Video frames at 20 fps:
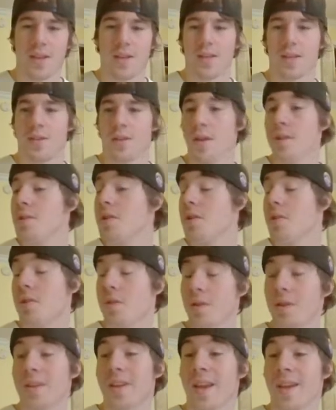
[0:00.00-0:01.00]
So that's our
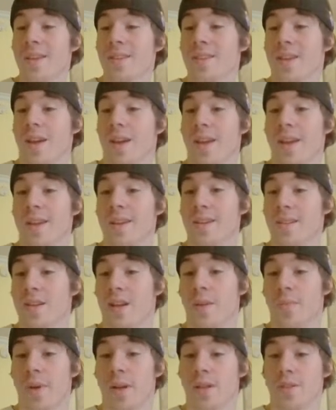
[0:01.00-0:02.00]
third Kangaskhan
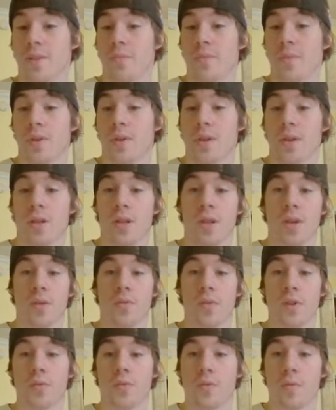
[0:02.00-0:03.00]
matchup,
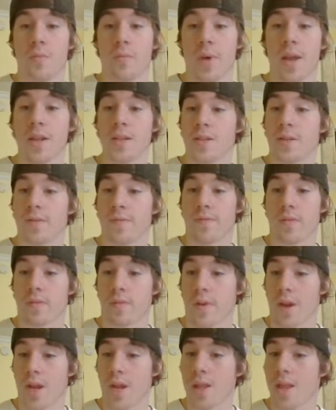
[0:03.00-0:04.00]
which will banish him for
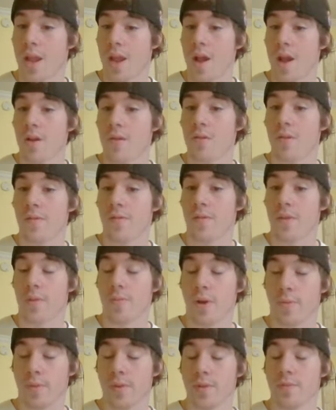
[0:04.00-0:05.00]
right now, for the
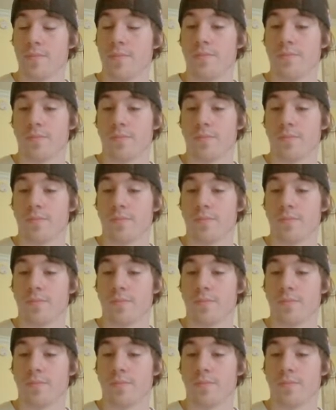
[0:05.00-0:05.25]
moment.